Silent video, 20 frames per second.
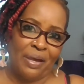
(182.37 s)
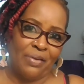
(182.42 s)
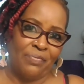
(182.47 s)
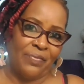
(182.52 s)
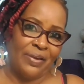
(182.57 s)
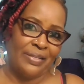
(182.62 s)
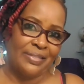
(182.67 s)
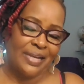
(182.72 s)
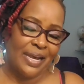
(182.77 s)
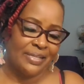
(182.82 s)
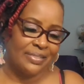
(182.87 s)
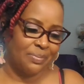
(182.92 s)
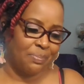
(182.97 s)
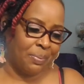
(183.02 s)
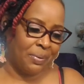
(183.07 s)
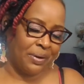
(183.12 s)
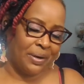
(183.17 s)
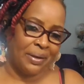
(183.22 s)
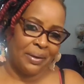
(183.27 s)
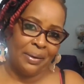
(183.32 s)
feet tasted
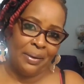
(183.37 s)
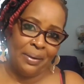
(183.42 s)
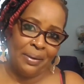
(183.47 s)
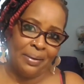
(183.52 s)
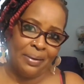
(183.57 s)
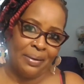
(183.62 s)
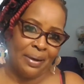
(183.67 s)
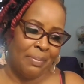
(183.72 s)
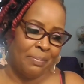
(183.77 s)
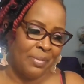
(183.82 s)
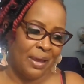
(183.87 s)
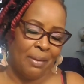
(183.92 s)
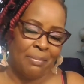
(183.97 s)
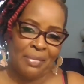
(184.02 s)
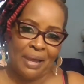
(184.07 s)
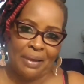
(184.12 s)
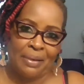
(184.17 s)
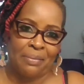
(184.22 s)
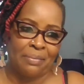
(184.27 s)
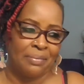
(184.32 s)
pretty good. I mean, I'm
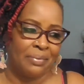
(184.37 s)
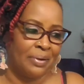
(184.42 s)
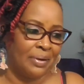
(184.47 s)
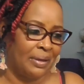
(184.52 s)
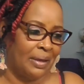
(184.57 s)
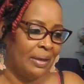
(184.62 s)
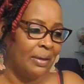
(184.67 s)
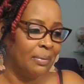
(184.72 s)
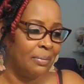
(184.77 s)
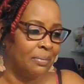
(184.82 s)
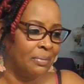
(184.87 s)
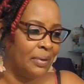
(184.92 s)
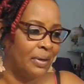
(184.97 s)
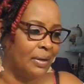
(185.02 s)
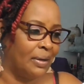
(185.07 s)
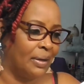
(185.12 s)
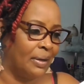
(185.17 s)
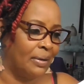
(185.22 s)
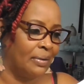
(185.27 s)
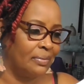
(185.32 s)
not going to eat them,
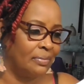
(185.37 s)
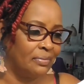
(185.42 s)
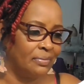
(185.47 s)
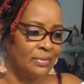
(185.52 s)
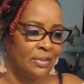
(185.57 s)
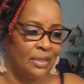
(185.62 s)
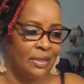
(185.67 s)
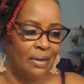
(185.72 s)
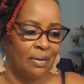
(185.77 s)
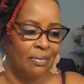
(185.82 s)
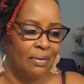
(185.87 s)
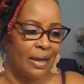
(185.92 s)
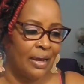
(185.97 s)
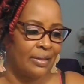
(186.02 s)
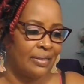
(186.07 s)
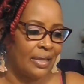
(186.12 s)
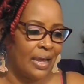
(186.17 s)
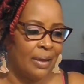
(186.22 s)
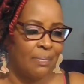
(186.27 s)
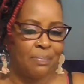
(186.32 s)
you know,
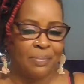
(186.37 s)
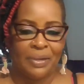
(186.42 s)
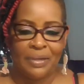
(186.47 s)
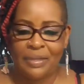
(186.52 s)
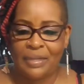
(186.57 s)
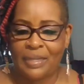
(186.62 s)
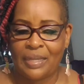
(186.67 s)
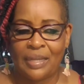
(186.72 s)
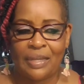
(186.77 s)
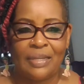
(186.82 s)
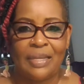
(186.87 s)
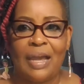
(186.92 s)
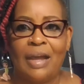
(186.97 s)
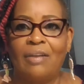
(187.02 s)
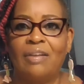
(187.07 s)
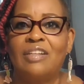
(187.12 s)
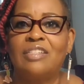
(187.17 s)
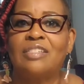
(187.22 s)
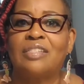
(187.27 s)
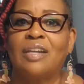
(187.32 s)
like that. But look here,
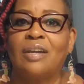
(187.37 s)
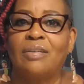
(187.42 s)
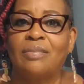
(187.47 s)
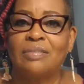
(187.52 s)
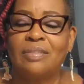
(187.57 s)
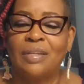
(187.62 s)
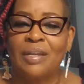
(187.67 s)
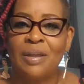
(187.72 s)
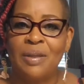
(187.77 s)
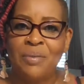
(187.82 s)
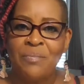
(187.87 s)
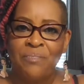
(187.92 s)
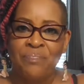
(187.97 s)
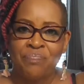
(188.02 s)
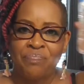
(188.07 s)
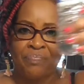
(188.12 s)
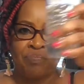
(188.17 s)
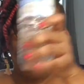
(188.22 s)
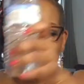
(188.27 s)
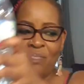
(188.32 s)
y'all, this toast.
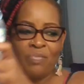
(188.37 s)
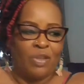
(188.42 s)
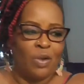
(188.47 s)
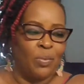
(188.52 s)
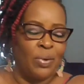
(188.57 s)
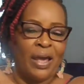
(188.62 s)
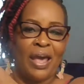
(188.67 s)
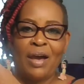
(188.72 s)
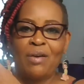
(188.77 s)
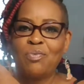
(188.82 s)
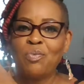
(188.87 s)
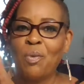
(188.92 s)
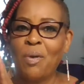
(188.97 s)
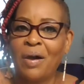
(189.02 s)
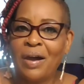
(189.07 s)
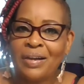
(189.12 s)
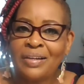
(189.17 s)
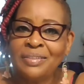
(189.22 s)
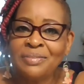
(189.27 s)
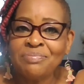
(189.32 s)
We have
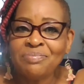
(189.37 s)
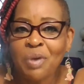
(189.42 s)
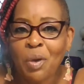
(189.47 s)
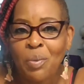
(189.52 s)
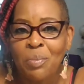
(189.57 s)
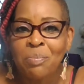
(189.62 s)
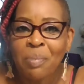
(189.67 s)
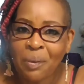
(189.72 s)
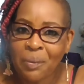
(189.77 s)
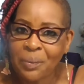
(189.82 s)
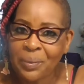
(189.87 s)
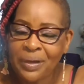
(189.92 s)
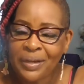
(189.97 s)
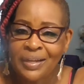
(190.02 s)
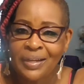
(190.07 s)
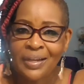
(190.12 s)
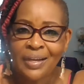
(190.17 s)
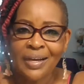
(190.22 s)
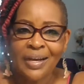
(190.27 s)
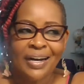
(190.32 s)
water on board.